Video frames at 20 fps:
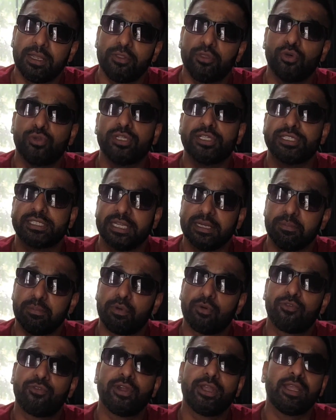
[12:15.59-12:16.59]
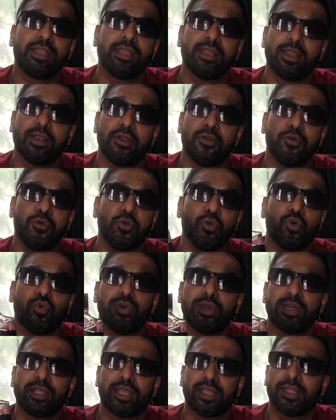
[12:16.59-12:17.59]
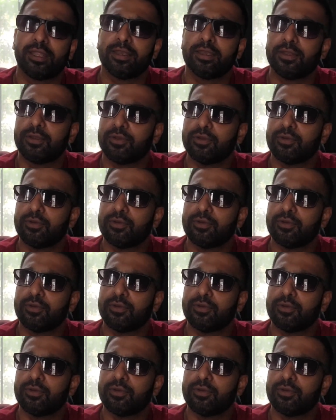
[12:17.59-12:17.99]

Though the scent profile, no one can